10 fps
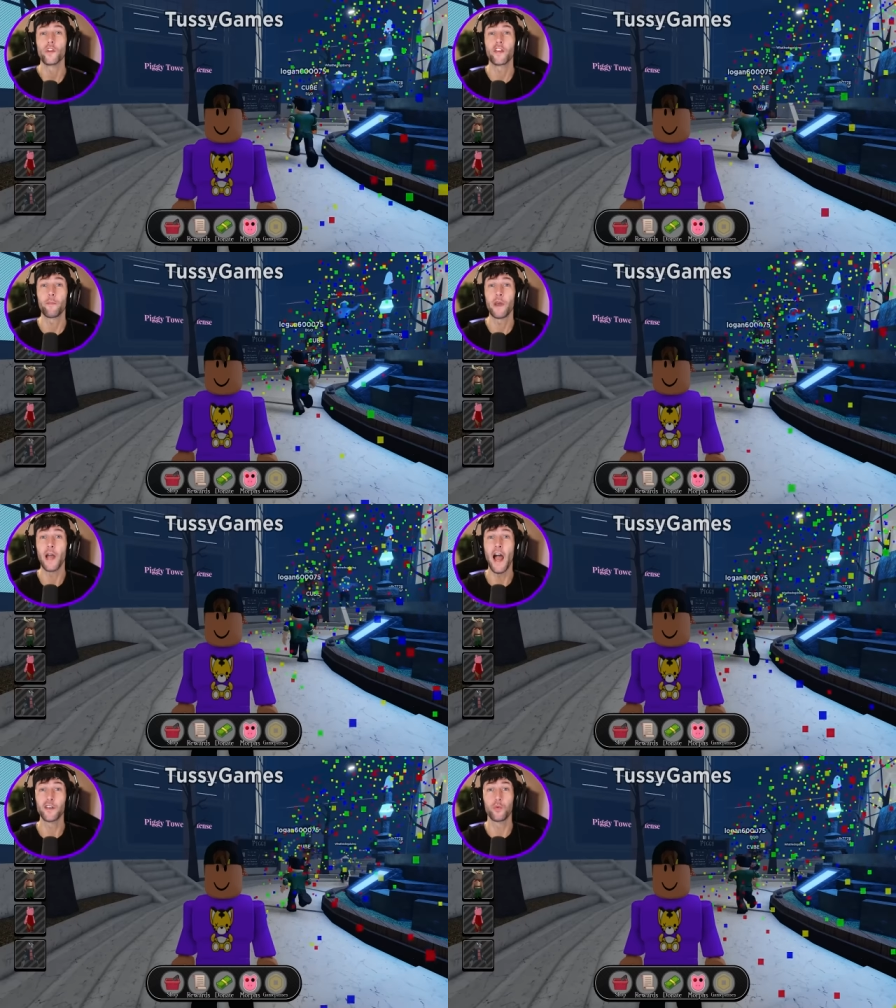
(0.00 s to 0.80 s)
What's up you
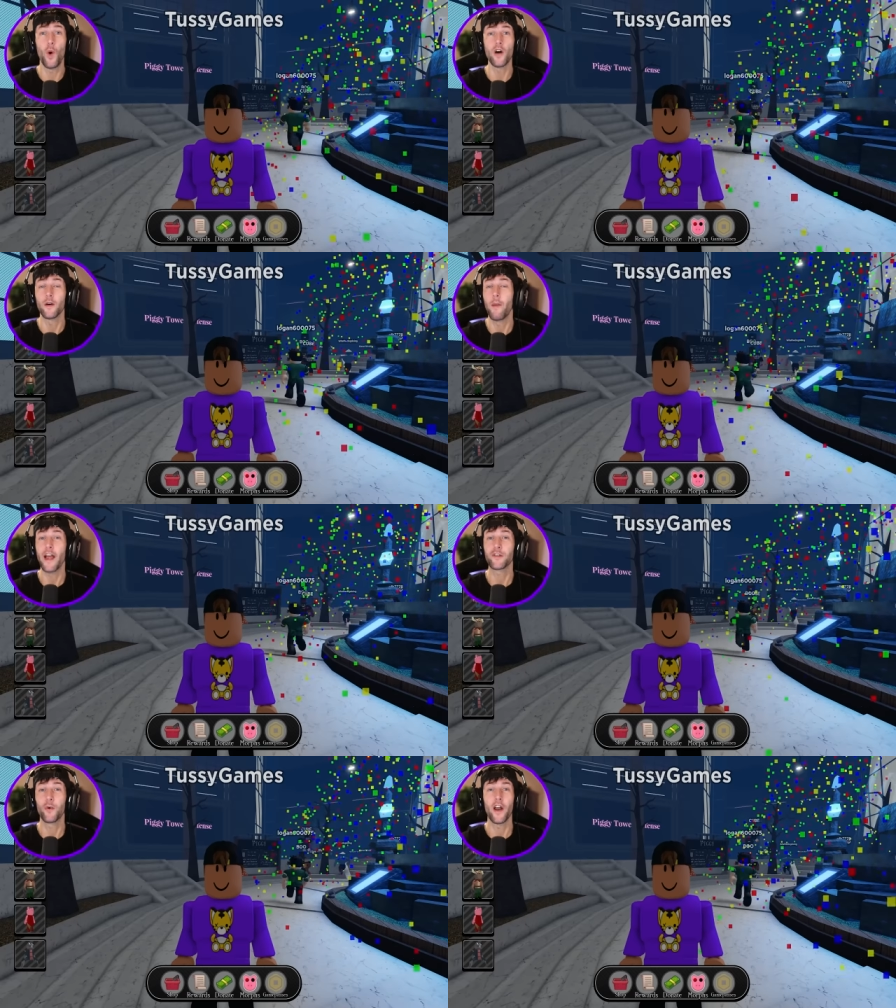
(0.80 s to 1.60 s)
guys? Welcome
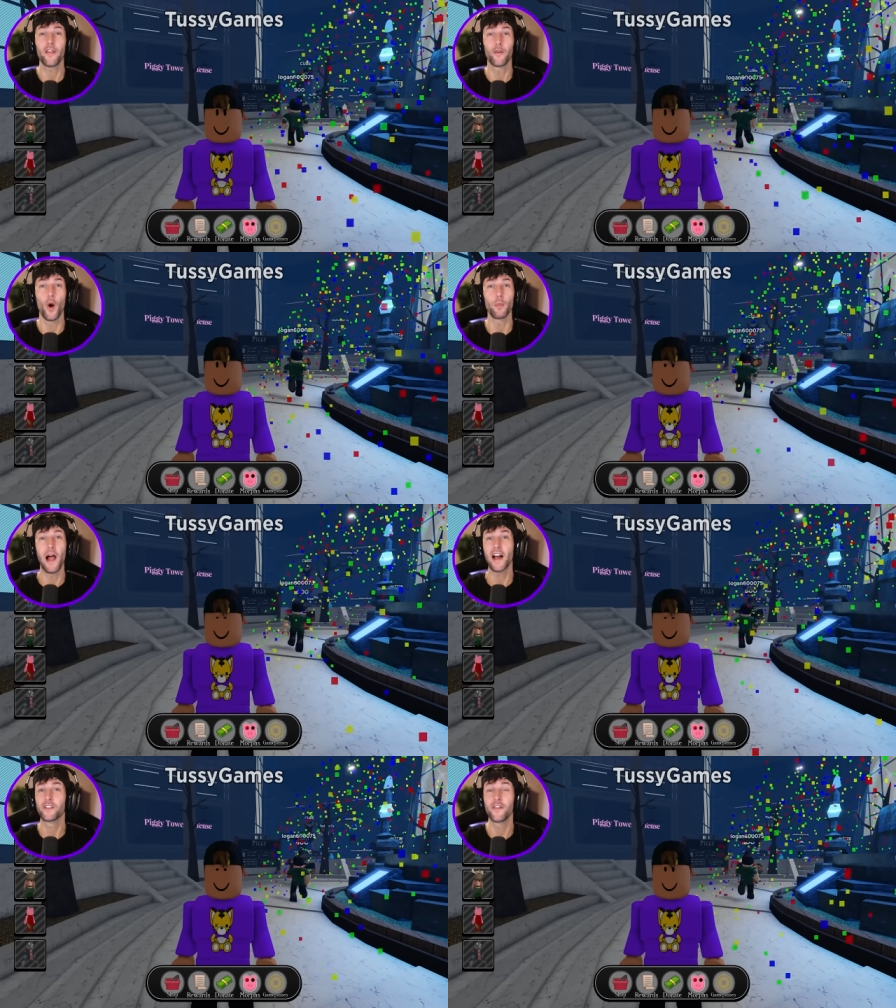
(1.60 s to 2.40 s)
back to another
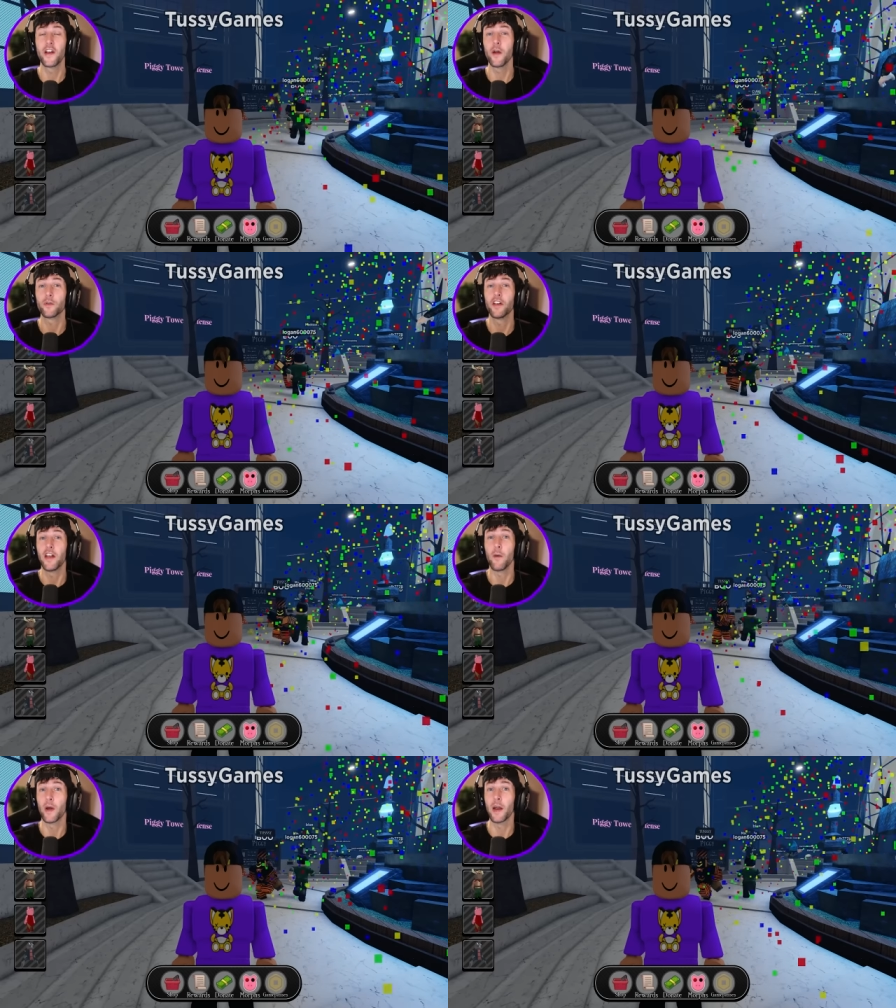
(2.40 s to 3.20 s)
Roblox video.
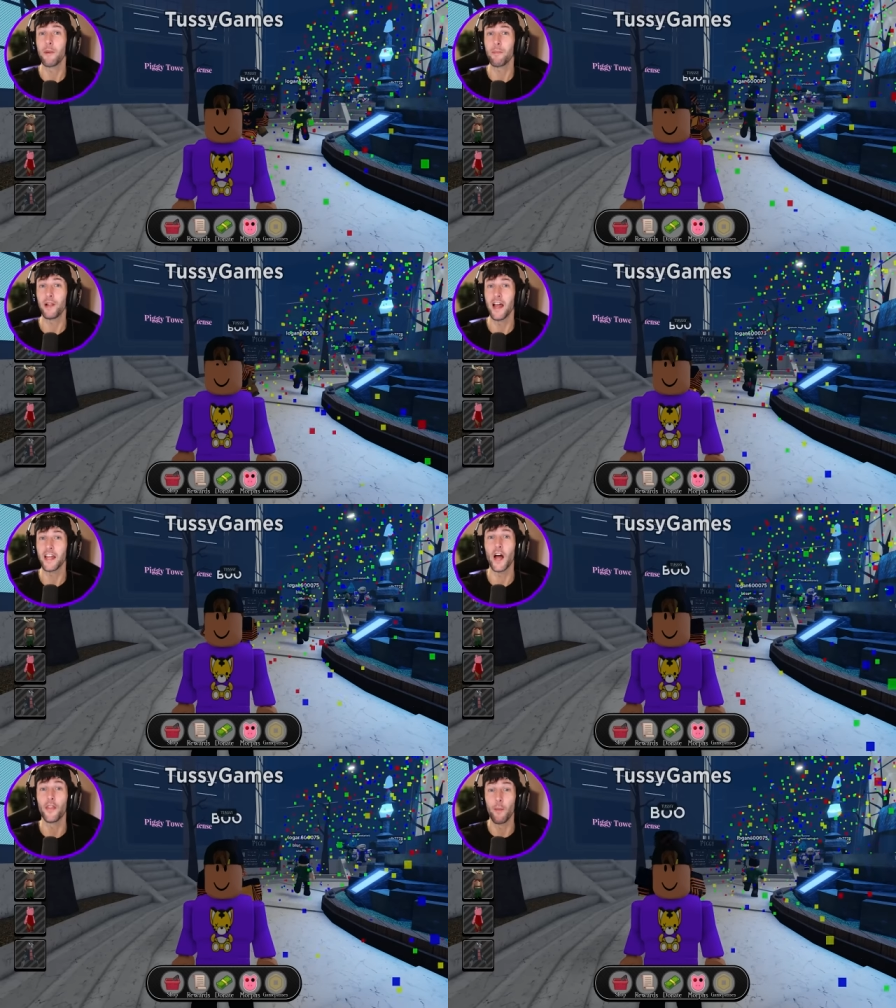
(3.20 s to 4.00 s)
Today we're going to be
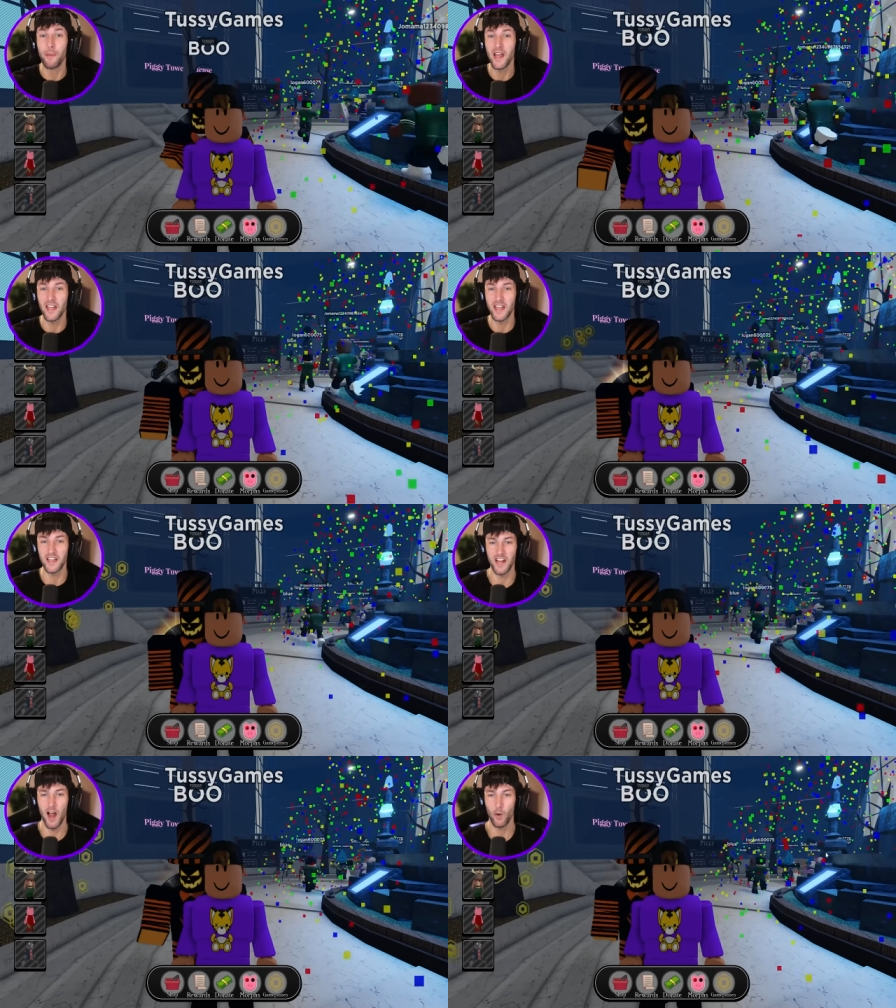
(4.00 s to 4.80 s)
playing the
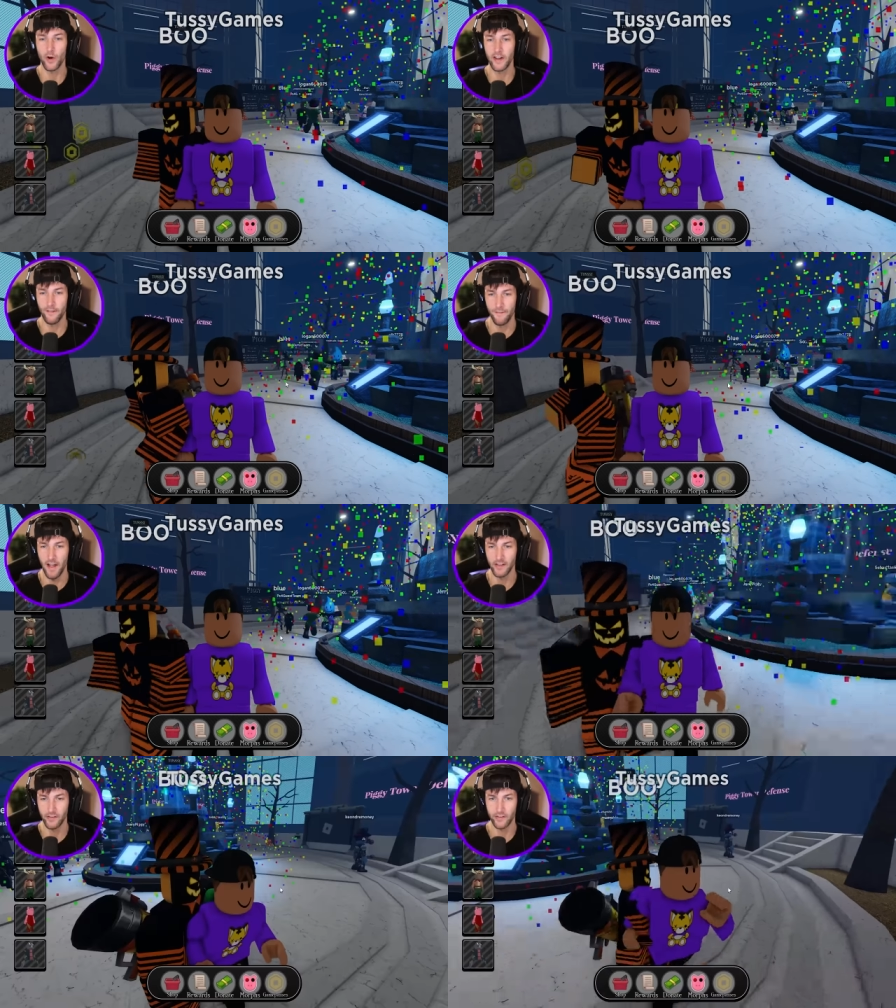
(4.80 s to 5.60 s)
Piggy Tower
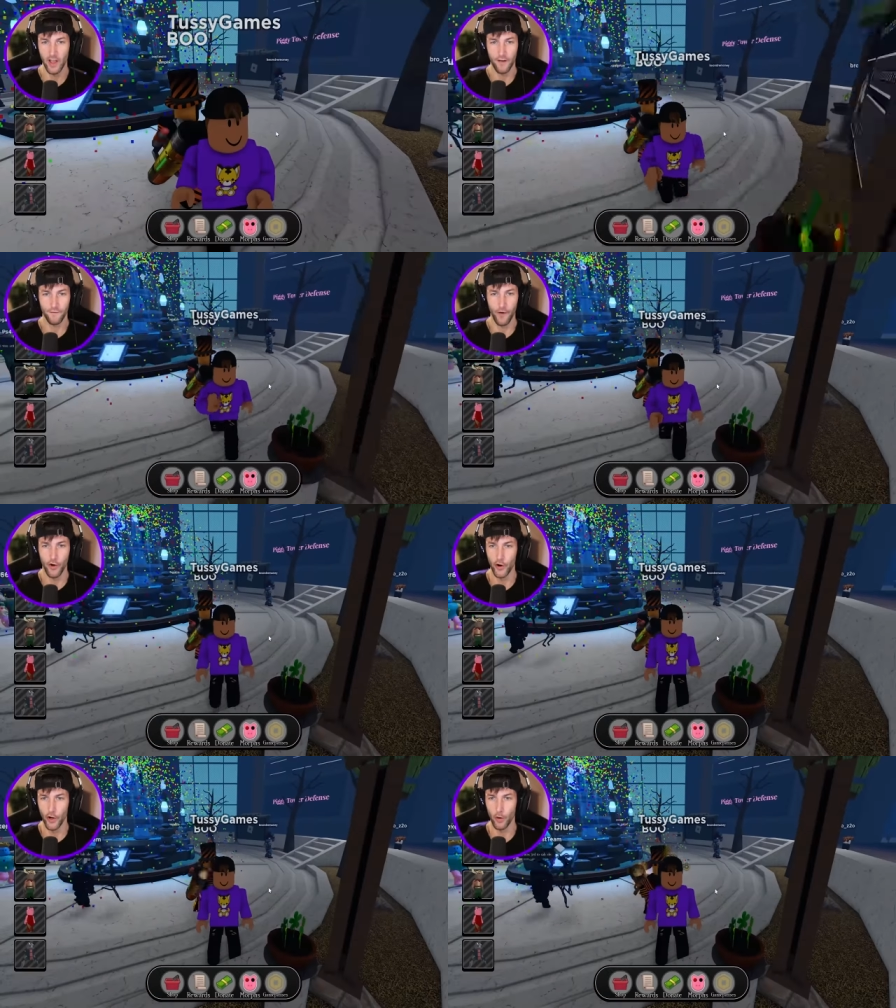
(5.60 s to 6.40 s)
Defense for
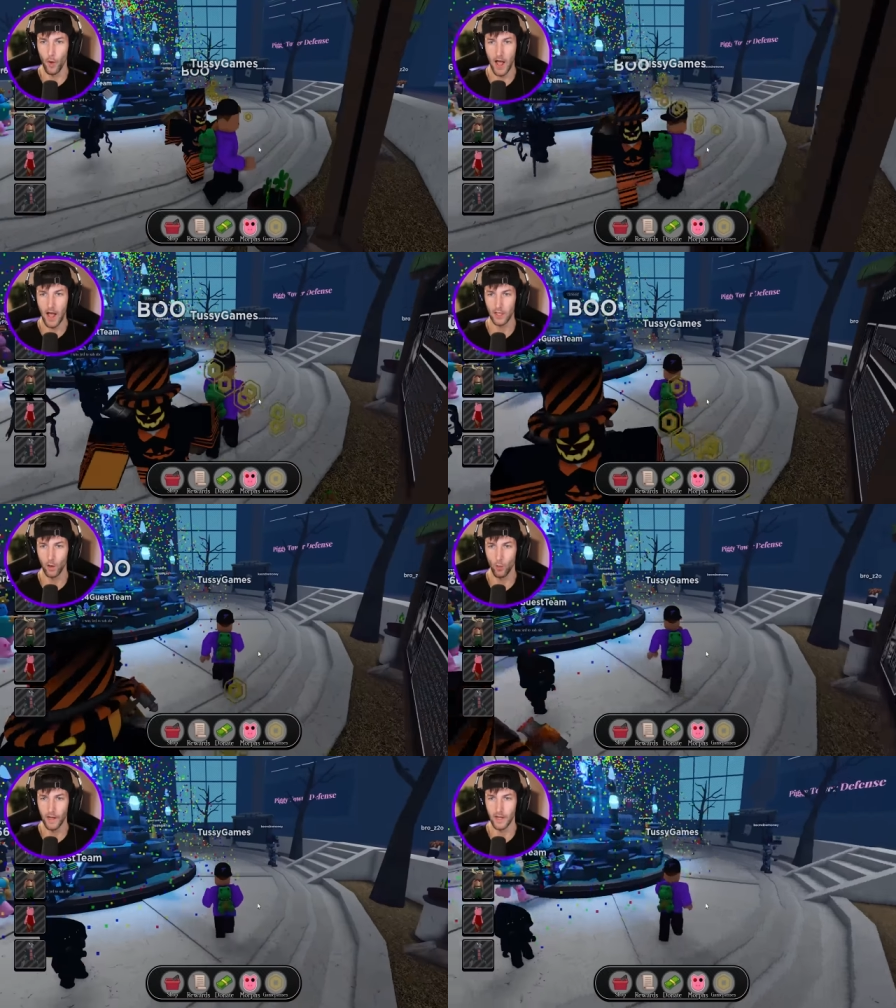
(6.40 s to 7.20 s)
their new
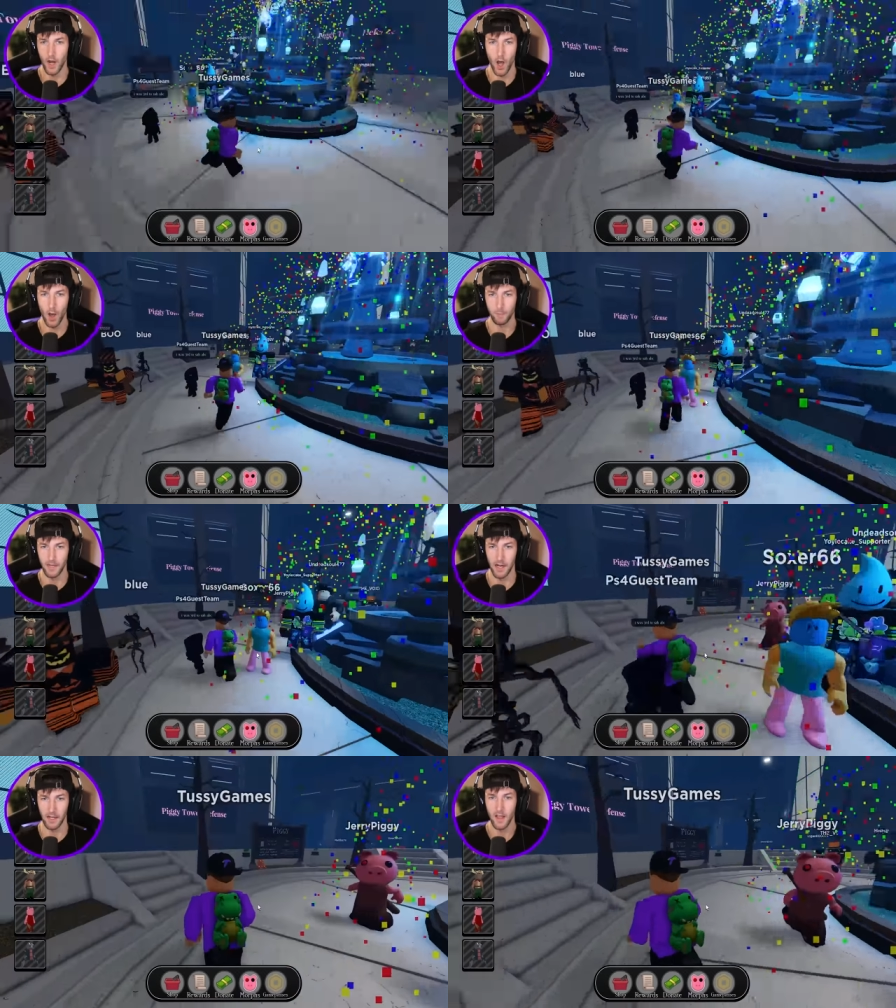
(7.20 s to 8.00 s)
Halloween
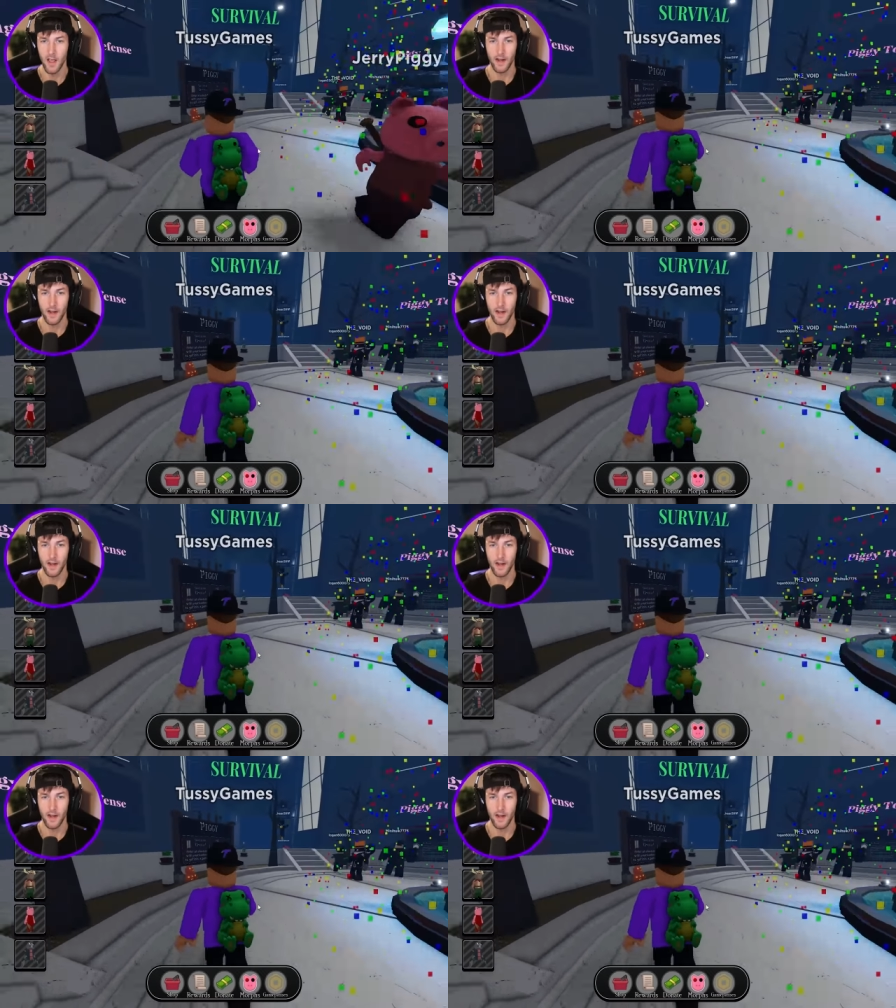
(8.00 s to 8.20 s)
update.